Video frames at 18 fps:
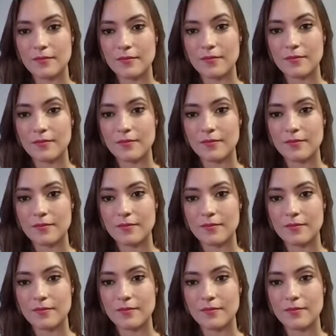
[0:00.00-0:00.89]
be
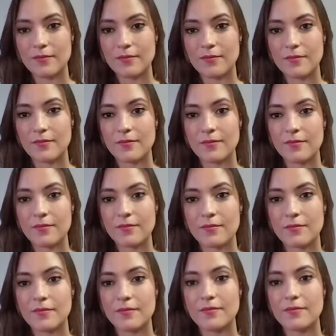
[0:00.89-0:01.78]
proactive about
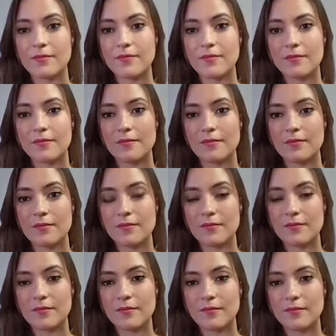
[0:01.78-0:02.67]
getting
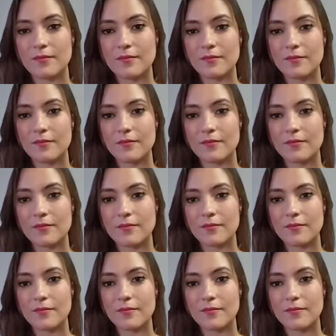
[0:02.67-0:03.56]
their landlords
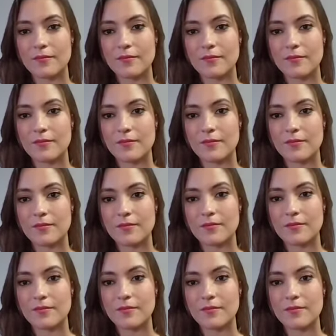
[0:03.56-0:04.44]
enrolled in this program?